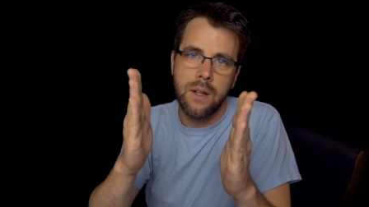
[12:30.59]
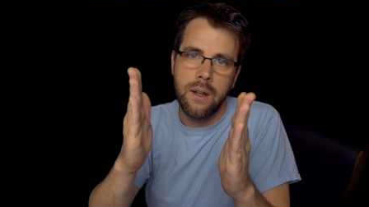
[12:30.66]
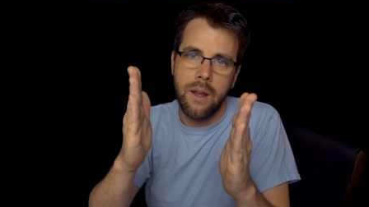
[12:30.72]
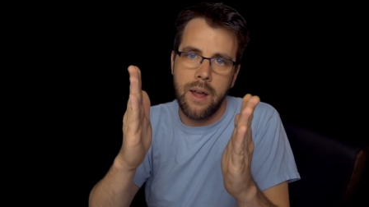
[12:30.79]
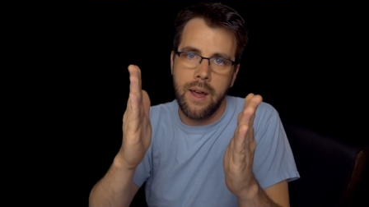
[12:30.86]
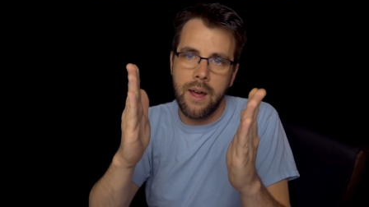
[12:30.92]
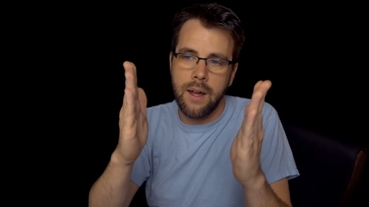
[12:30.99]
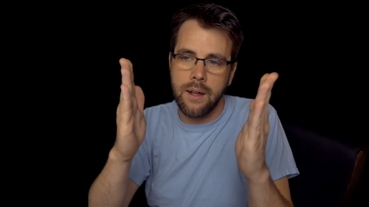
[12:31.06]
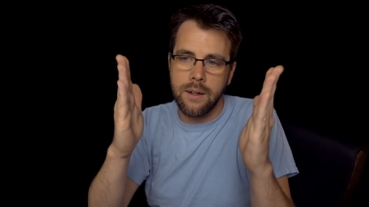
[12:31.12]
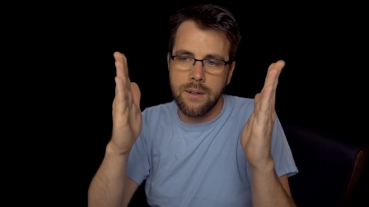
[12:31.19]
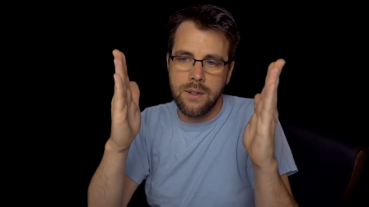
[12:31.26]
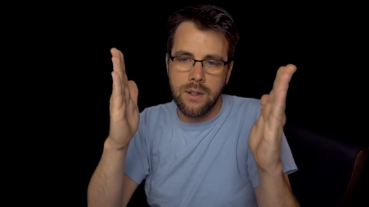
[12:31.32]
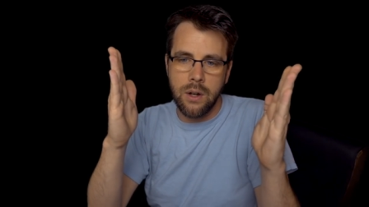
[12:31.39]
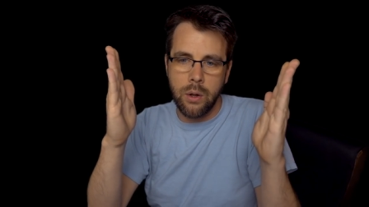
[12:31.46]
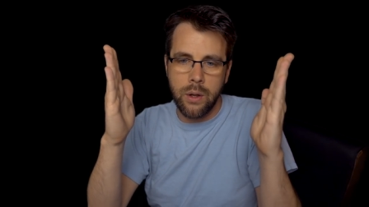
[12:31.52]

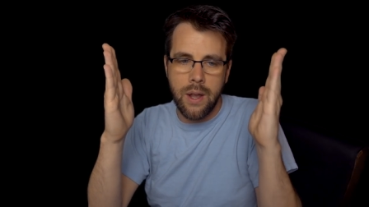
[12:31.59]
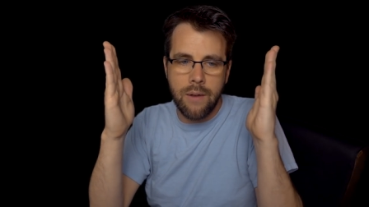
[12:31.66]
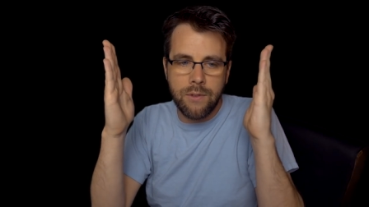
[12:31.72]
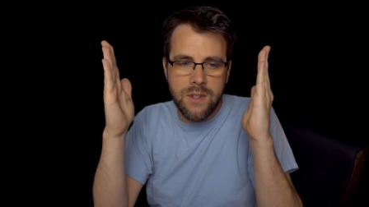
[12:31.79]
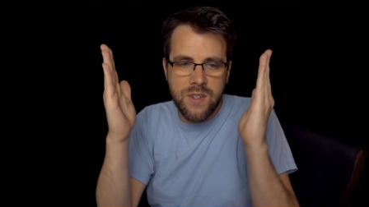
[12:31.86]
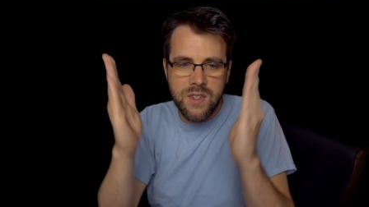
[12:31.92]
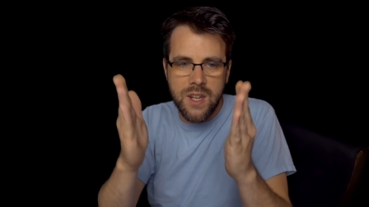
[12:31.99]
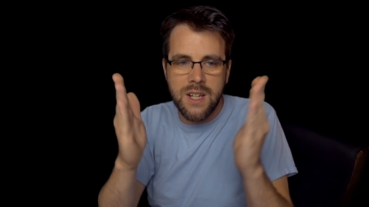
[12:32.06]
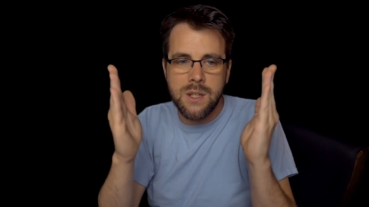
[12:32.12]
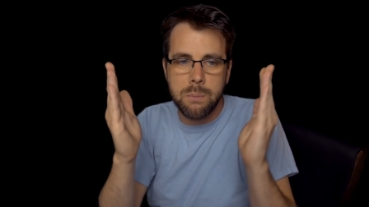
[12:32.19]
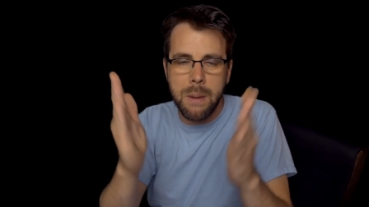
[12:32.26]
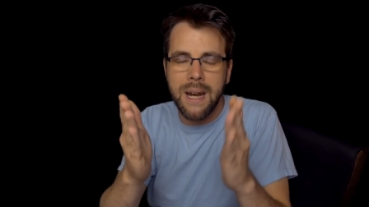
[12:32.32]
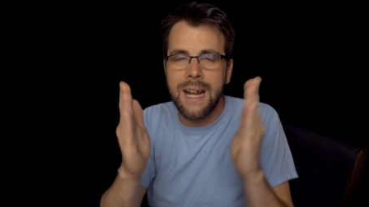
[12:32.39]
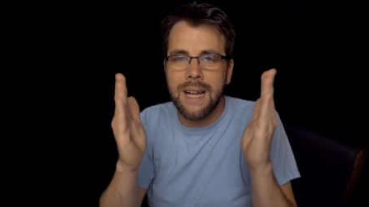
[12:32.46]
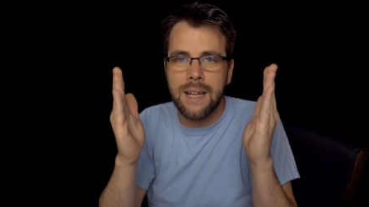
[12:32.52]
And, you know, you have a six
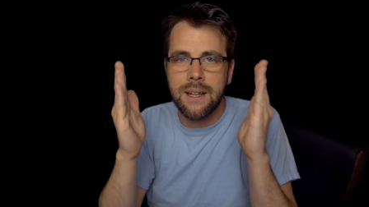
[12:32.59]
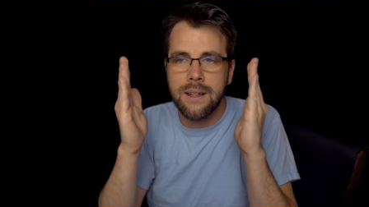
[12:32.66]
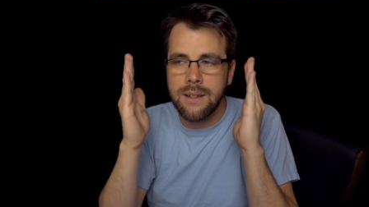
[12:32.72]
minute